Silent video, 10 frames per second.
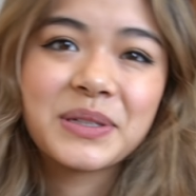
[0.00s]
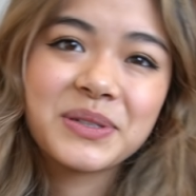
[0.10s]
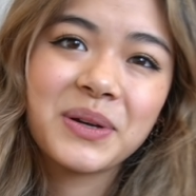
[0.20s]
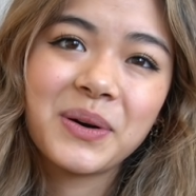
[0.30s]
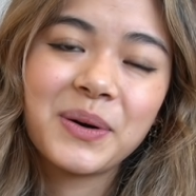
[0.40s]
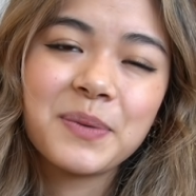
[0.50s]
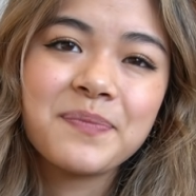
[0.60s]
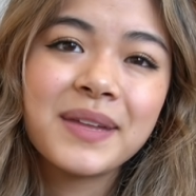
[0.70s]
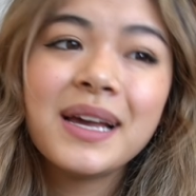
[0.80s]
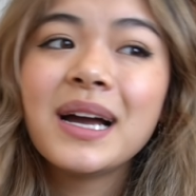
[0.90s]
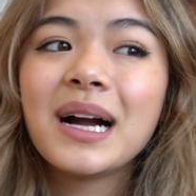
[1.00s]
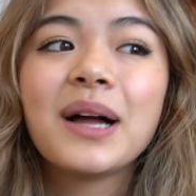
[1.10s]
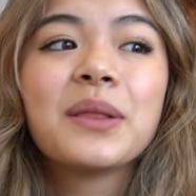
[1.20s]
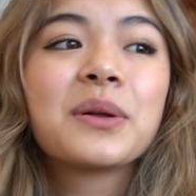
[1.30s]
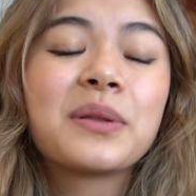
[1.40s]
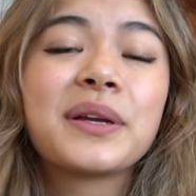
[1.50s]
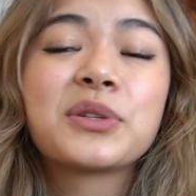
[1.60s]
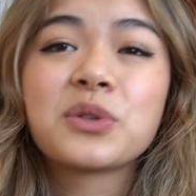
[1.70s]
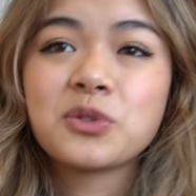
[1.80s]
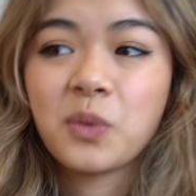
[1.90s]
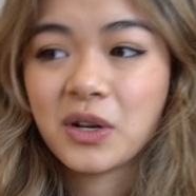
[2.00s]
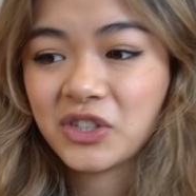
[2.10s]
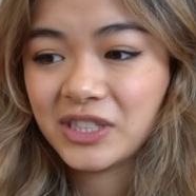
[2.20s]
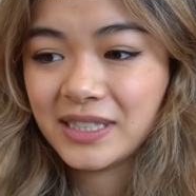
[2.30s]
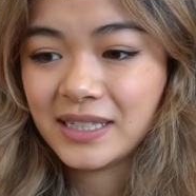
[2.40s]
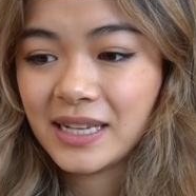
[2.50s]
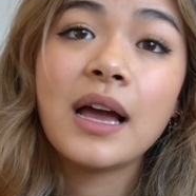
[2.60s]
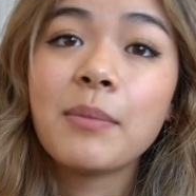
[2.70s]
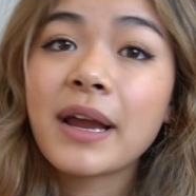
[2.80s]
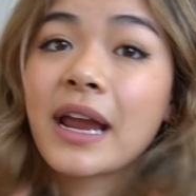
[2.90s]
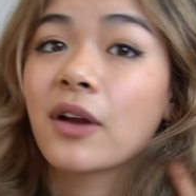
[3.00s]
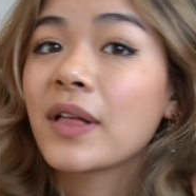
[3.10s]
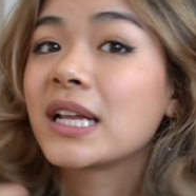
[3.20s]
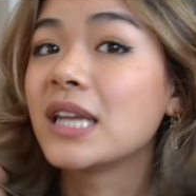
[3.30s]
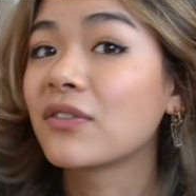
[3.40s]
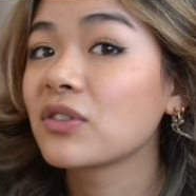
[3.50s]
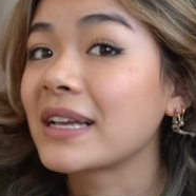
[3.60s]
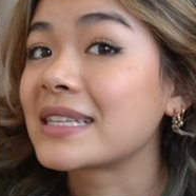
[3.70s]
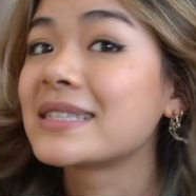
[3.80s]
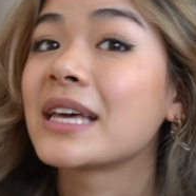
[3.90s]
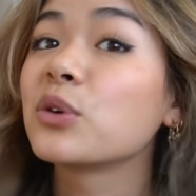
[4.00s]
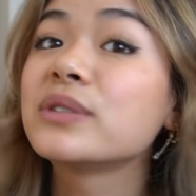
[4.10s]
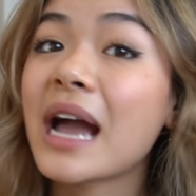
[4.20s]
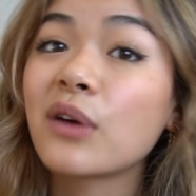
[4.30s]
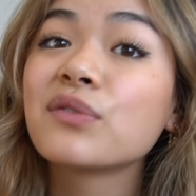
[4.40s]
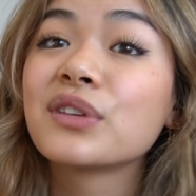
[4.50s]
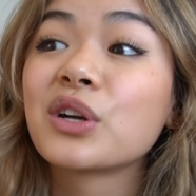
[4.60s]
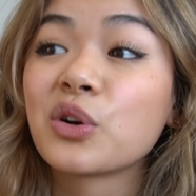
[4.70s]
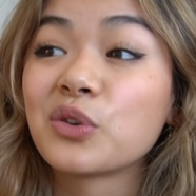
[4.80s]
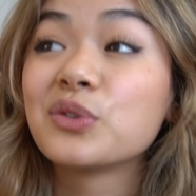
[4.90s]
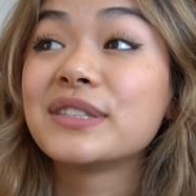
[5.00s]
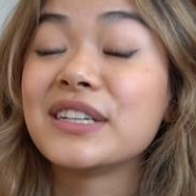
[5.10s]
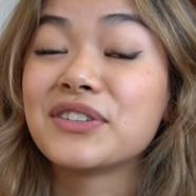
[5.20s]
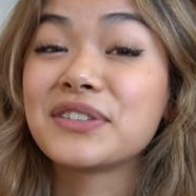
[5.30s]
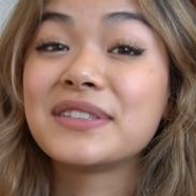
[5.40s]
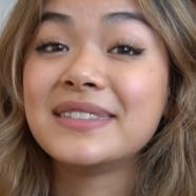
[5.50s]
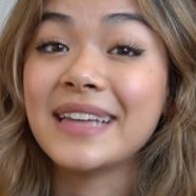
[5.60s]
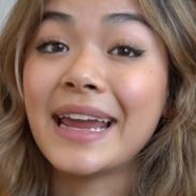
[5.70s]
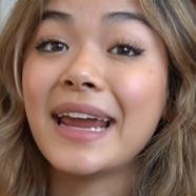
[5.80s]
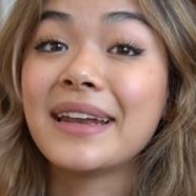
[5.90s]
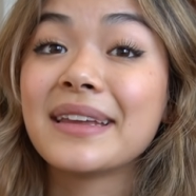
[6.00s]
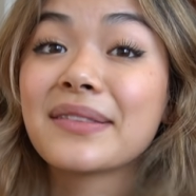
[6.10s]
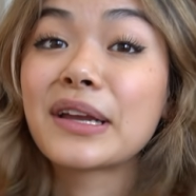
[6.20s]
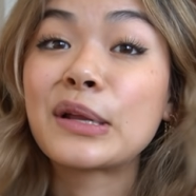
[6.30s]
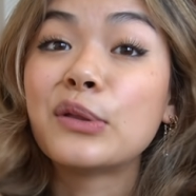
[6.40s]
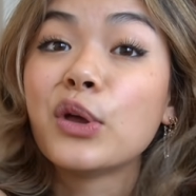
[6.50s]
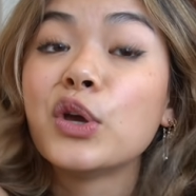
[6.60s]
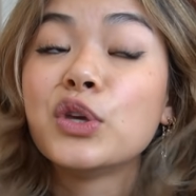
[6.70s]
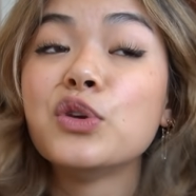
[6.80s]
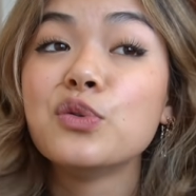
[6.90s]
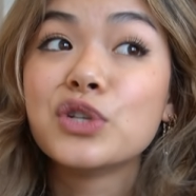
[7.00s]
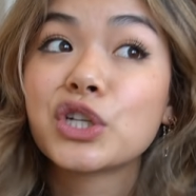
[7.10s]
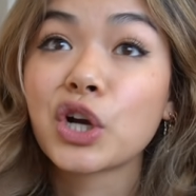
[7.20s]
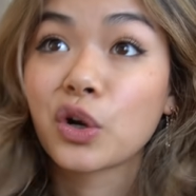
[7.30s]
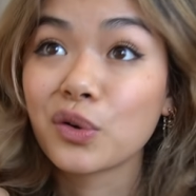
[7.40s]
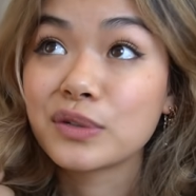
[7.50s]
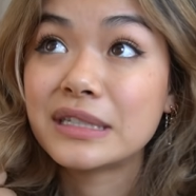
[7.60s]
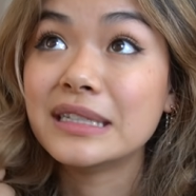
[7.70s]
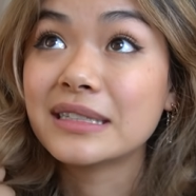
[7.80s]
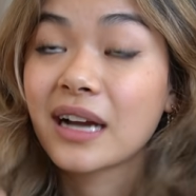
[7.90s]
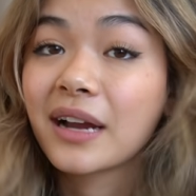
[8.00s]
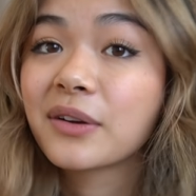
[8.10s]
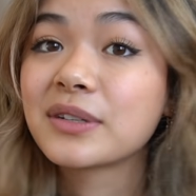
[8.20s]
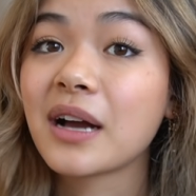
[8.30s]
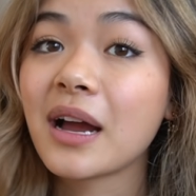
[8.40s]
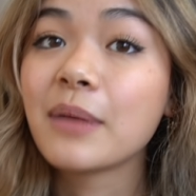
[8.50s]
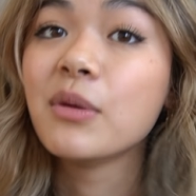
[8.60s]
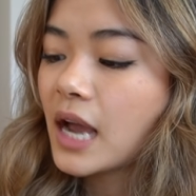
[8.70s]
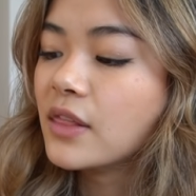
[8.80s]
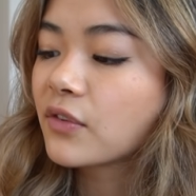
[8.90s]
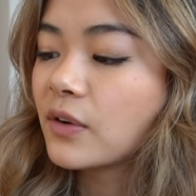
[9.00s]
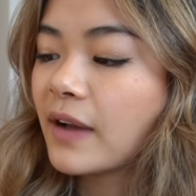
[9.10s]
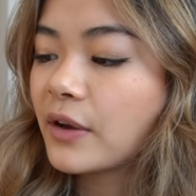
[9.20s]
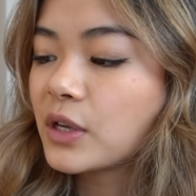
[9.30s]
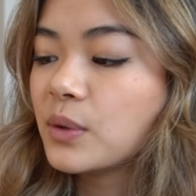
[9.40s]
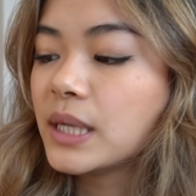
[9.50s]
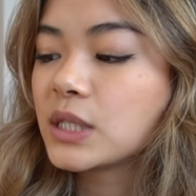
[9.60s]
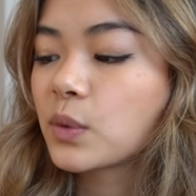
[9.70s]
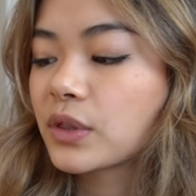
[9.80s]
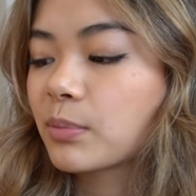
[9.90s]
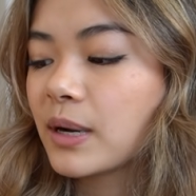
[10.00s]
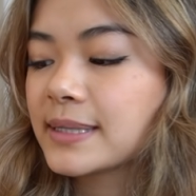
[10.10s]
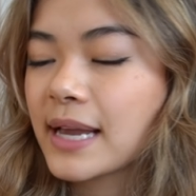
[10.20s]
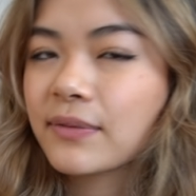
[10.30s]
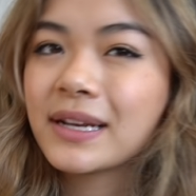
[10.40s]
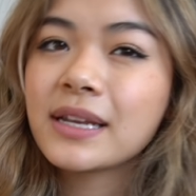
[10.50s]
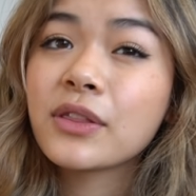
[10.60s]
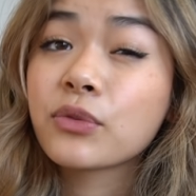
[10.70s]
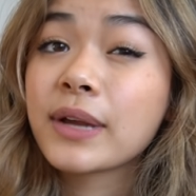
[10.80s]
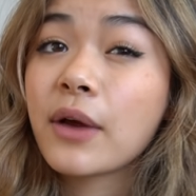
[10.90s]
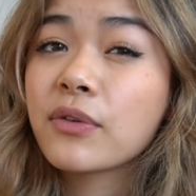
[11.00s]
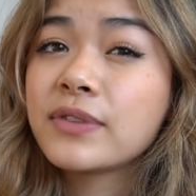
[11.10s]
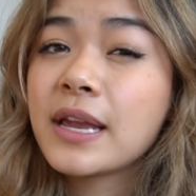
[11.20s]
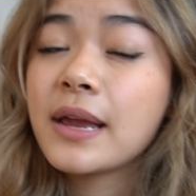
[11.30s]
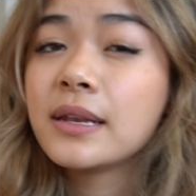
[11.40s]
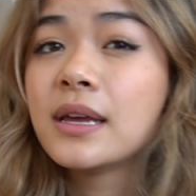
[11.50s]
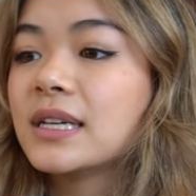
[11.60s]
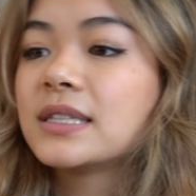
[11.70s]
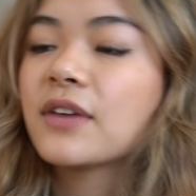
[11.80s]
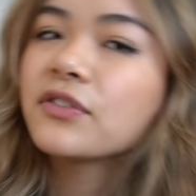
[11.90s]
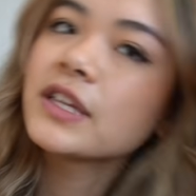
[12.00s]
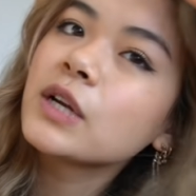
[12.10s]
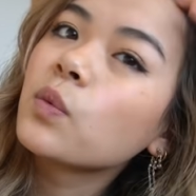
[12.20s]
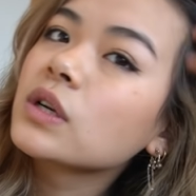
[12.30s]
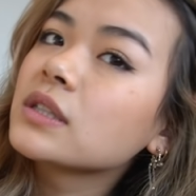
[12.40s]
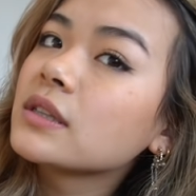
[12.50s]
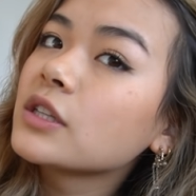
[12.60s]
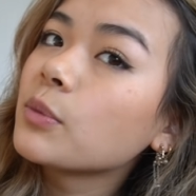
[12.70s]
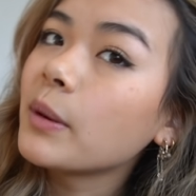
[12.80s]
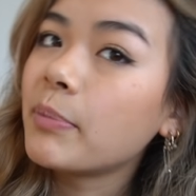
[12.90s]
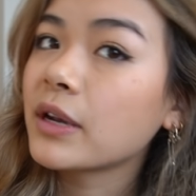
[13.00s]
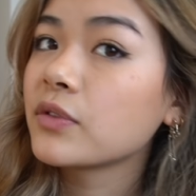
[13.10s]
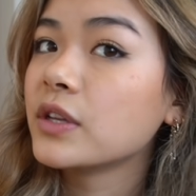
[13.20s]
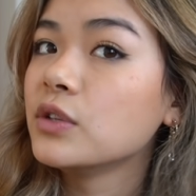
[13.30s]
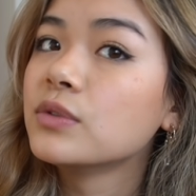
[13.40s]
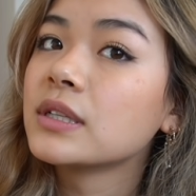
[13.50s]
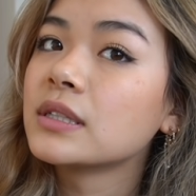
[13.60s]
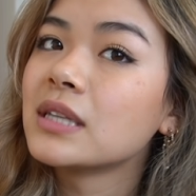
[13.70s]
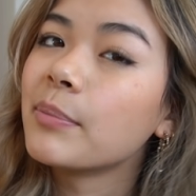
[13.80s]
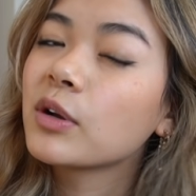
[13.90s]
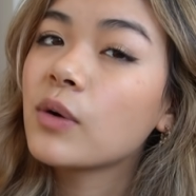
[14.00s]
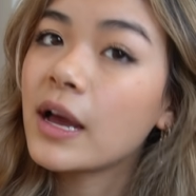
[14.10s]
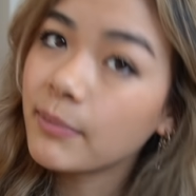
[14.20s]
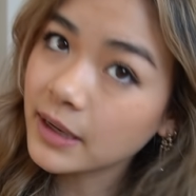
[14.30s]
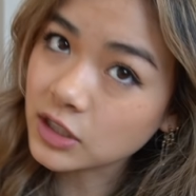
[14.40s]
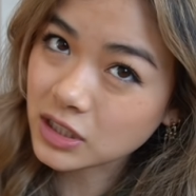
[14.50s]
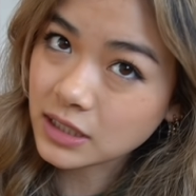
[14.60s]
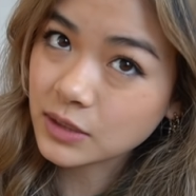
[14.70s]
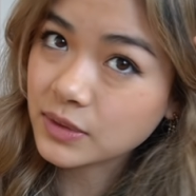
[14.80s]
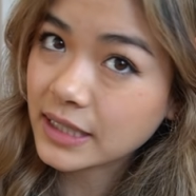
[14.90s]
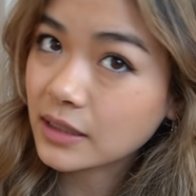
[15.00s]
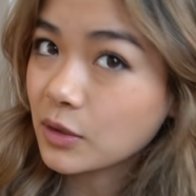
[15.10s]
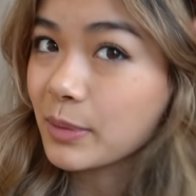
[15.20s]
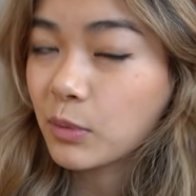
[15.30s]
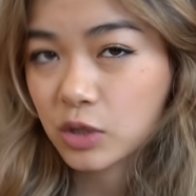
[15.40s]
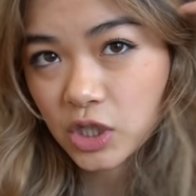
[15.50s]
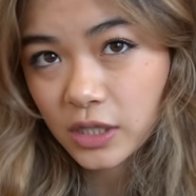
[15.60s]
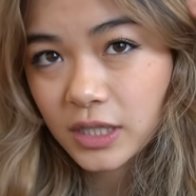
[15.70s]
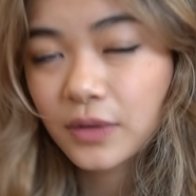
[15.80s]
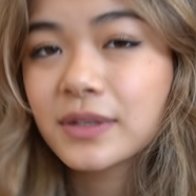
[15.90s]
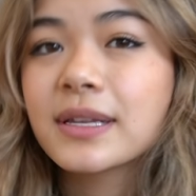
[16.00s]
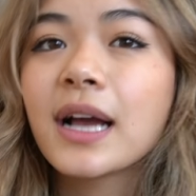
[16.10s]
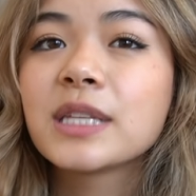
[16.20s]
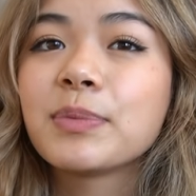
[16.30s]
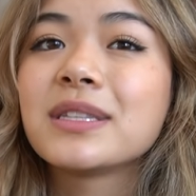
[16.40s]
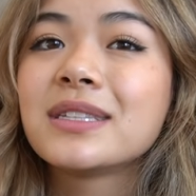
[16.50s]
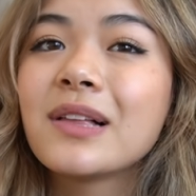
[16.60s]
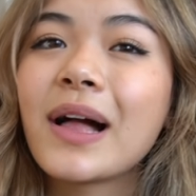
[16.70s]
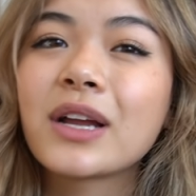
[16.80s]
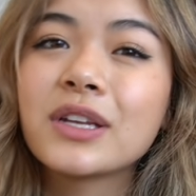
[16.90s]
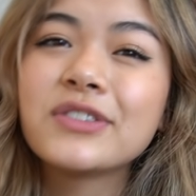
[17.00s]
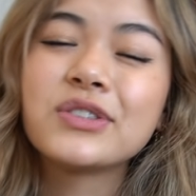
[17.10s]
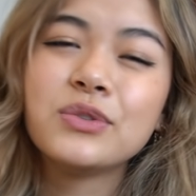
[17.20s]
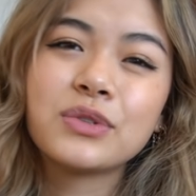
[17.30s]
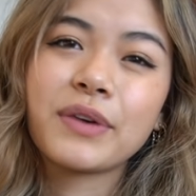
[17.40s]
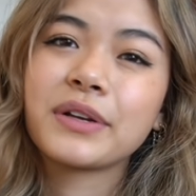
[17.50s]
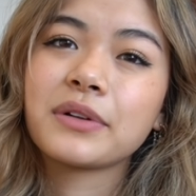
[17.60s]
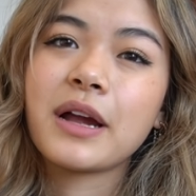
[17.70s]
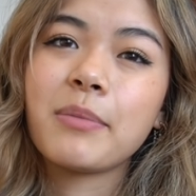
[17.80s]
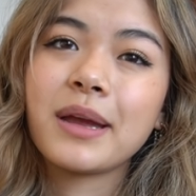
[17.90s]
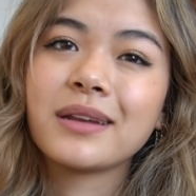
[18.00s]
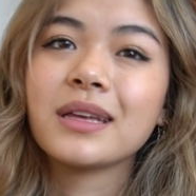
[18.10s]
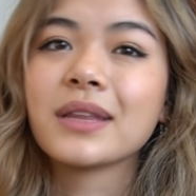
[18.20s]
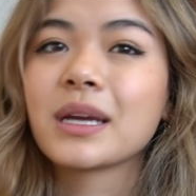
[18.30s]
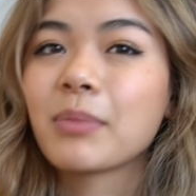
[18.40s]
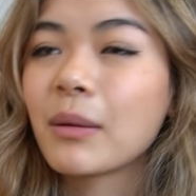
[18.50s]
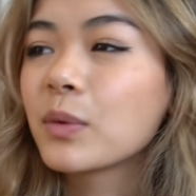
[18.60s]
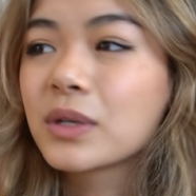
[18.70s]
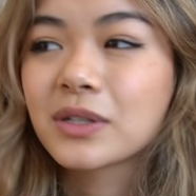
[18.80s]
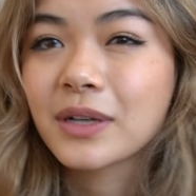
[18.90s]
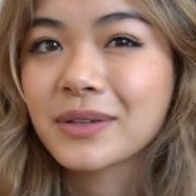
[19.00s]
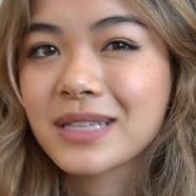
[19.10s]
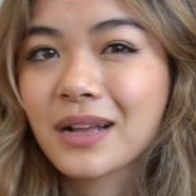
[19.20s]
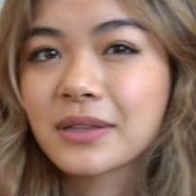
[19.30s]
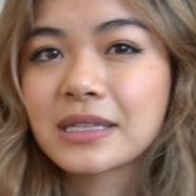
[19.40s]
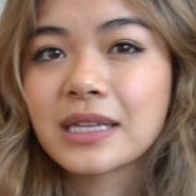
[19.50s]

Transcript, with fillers: guys saw, I looked like George Washington, and my hair like never like settled out of the curls. They just stayed in like the huge curls the entire time. And then for value, is it worth the price? I rated it 3 out of 10. It definitely like works a little bit better than using a typical headband just because it was like a little bit more chunky on the sides, but still I could have just used a regular headband and like it probably would have turned out exactly the